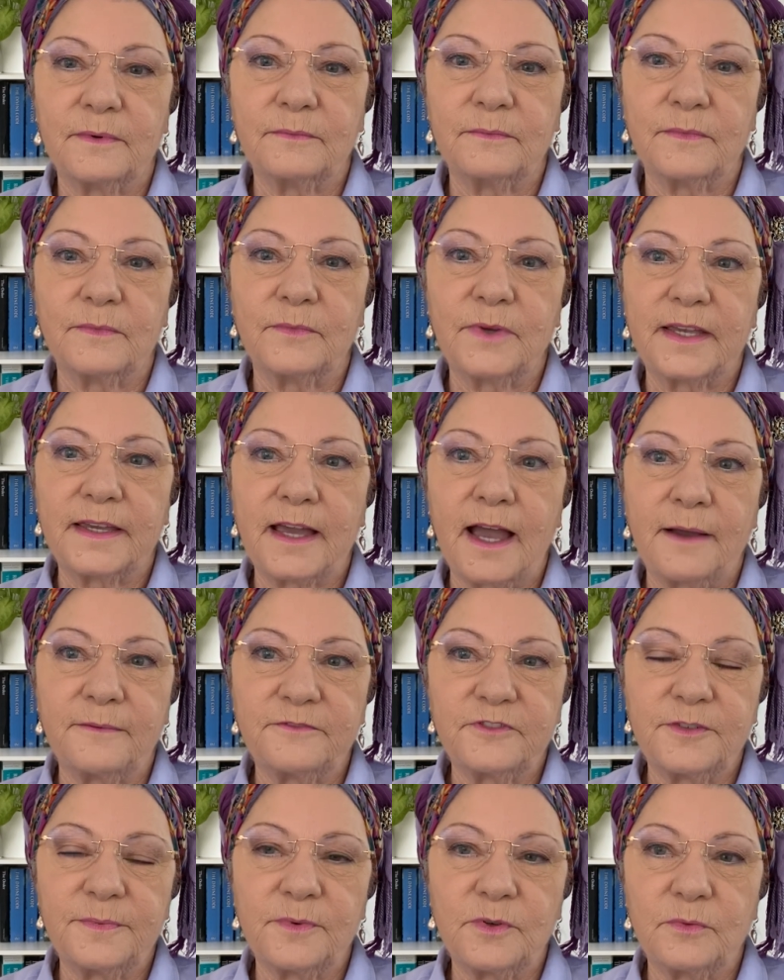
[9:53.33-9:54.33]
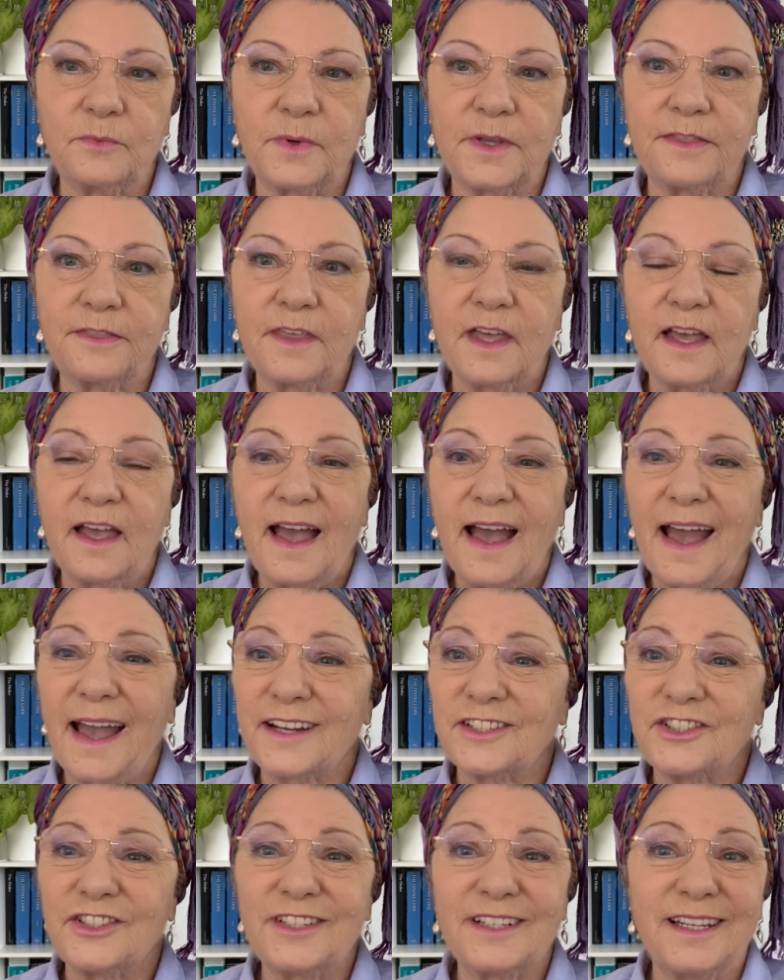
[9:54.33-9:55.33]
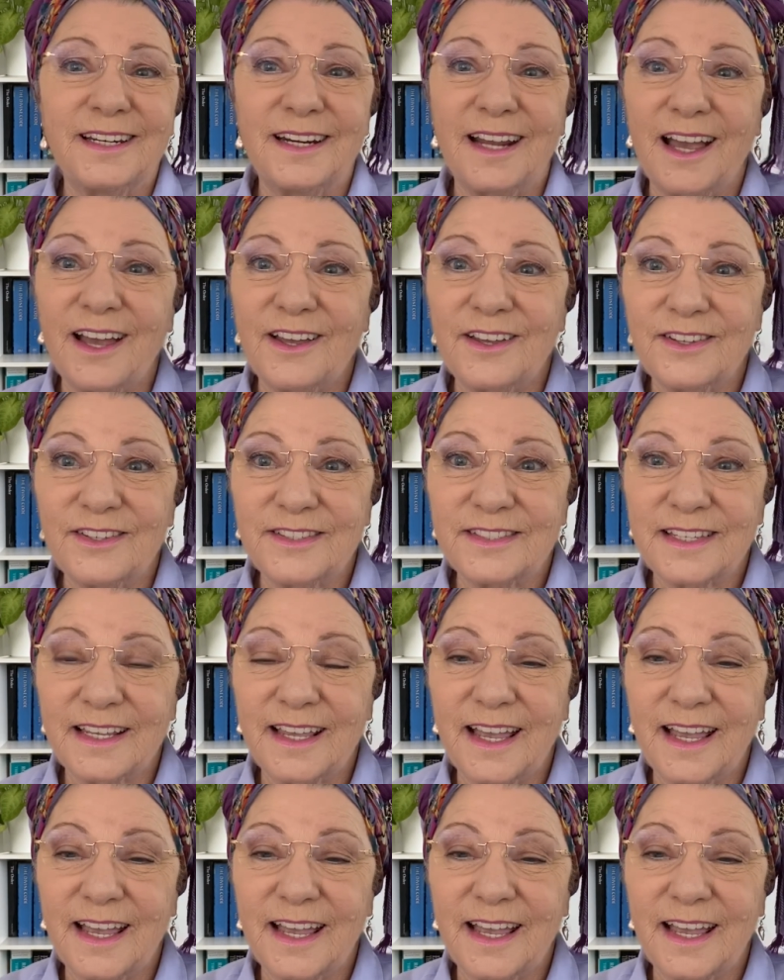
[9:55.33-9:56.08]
we're comfortable with actually knows